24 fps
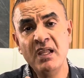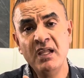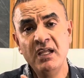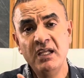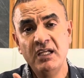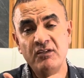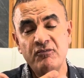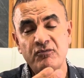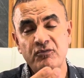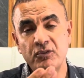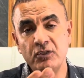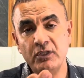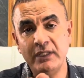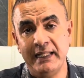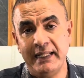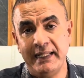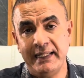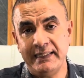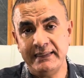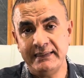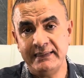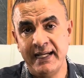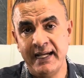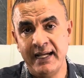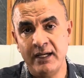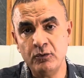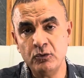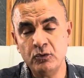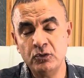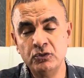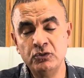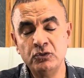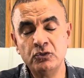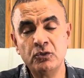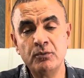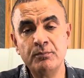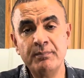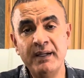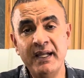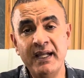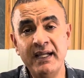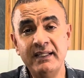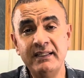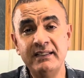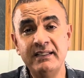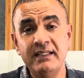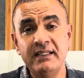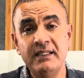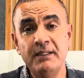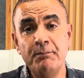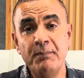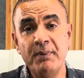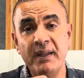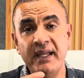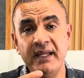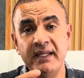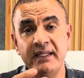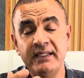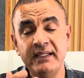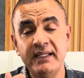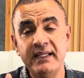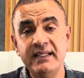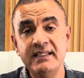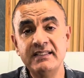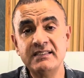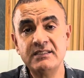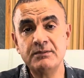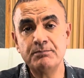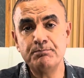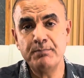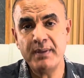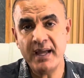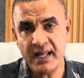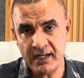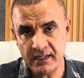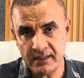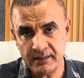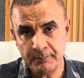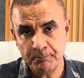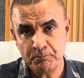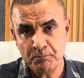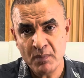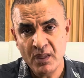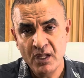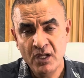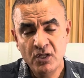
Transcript: If you lay down on your back, then the pain is better.